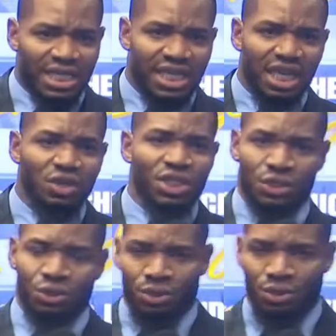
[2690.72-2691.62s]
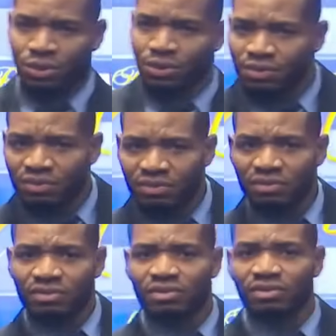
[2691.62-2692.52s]
I tell you the truth
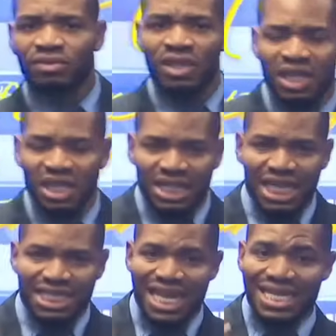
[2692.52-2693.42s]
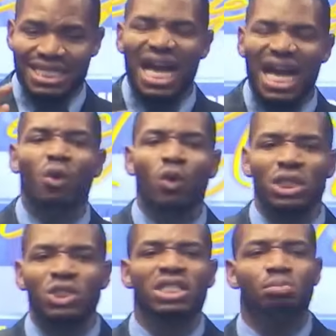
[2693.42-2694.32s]
that Esther
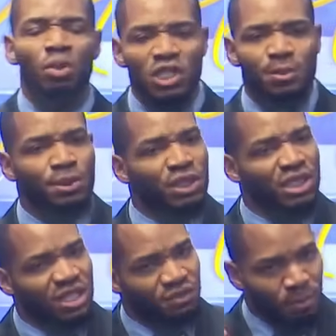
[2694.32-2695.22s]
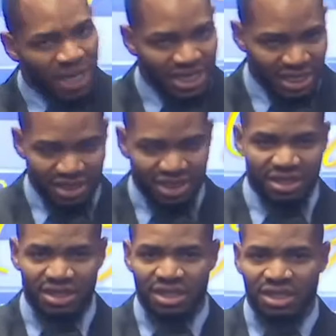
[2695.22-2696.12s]
was not the most beautiful person,
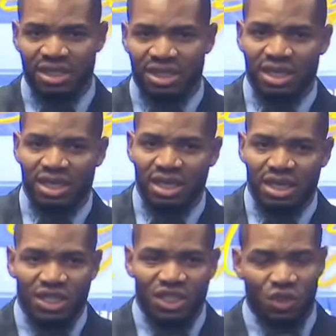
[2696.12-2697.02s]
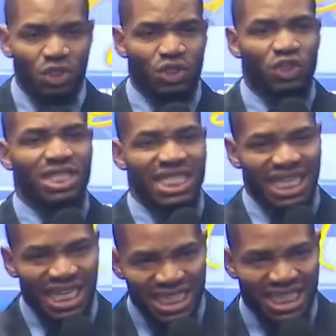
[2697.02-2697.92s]
she was
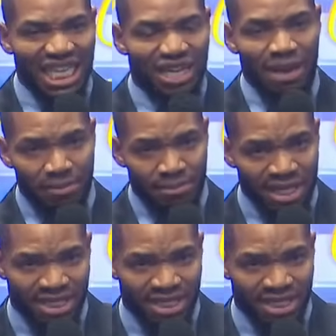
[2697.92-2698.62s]
just elected by